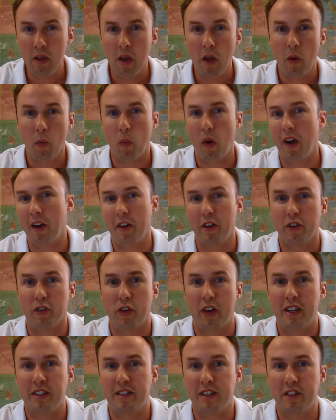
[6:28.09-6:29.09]
while you're
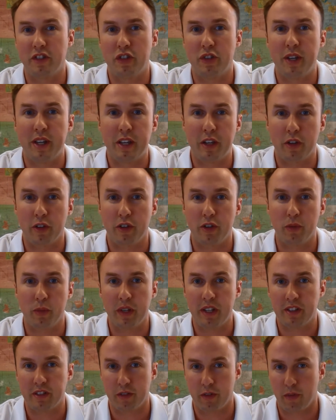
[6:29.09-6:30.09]
transitioning your two
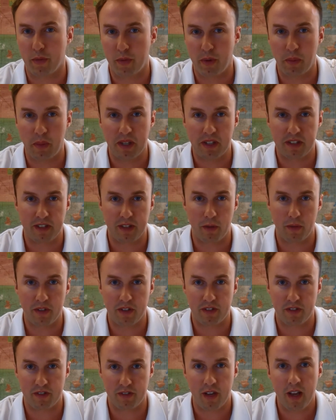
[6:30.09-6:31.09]
weeks or three weeks
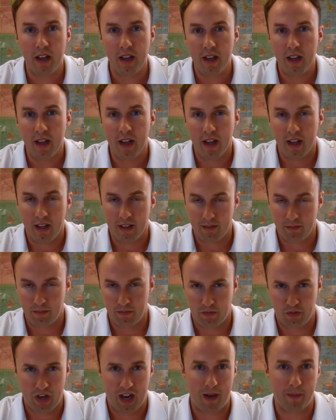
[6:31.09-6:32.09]
notice
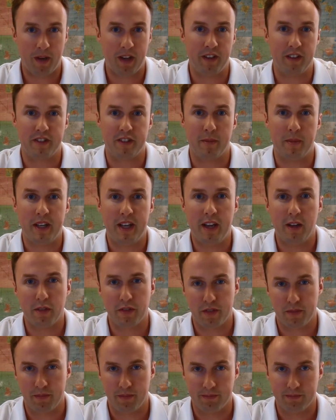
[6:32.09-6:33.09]
job onto somebody
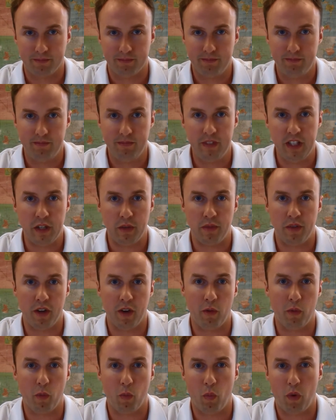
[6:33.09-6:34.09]
else, you
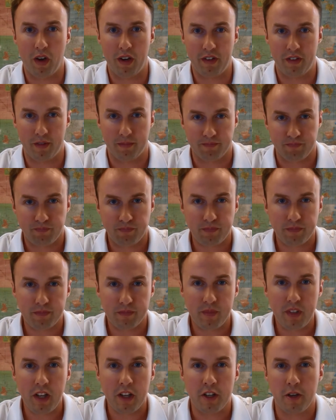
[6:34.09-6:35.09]
don't want
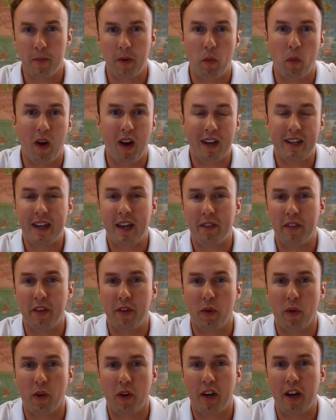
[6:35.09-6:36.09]
to be walked out the
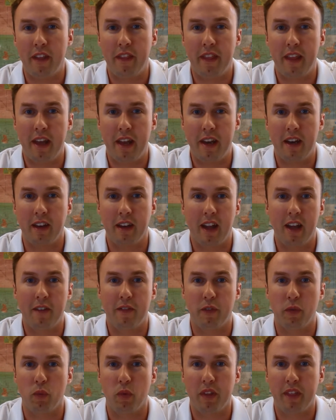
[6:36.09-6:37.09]
door and then
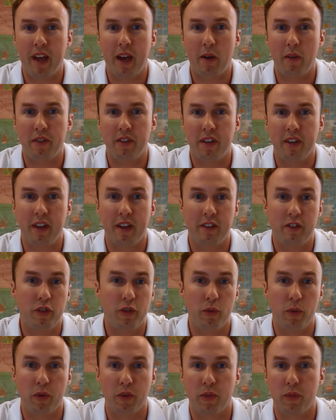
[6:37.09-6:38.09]
left without
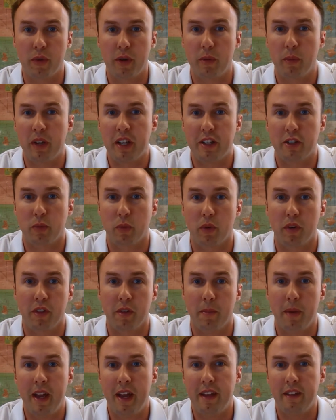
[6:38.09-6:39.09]
two or three weeks worth of
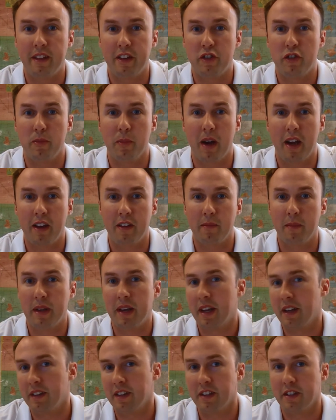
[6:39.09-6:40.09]
pay that you might have been
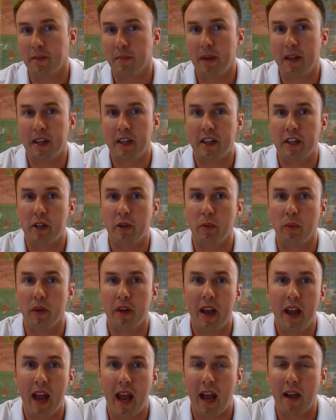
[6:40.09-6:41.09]
anticipating you would
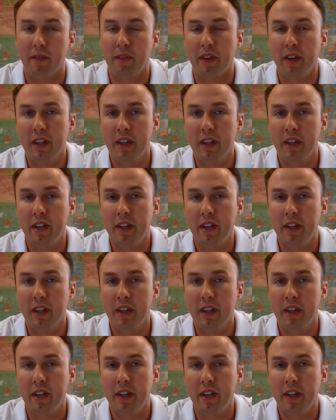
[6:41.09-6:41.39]
have.